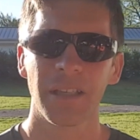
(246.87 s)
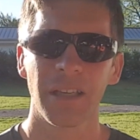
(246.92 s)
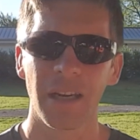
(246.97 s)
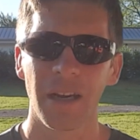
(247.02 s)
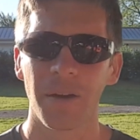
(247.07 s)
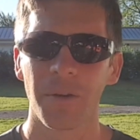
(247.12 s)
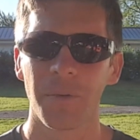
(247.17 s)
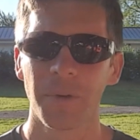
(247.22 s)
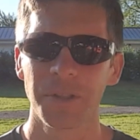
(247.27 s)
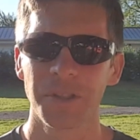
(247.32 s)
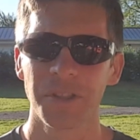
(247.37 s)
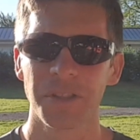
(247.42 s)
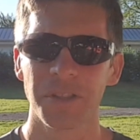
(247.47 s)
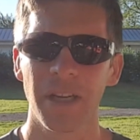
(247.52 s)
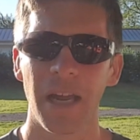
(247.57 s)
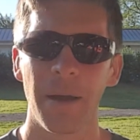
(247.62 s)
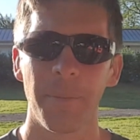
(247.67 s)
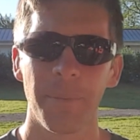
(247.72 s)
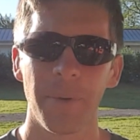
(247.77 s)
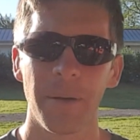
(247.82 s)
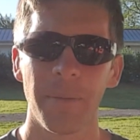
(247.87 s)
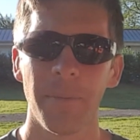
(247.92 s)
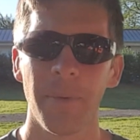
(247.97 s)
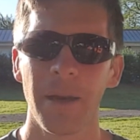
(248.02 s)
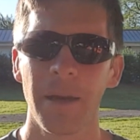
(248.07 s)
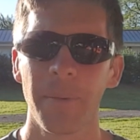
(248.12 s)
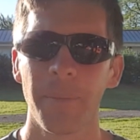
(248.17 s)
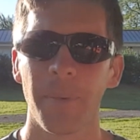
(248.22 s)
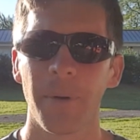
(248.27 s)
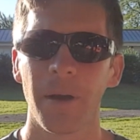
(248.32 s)
you know, which has not been
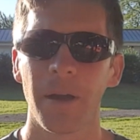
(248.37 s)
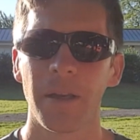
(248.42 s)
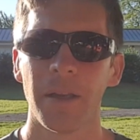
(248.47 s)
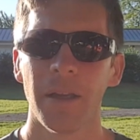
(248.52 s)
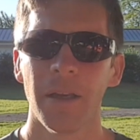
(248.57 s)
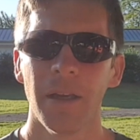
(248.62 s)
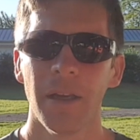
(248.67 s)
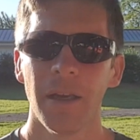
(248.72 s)
many, but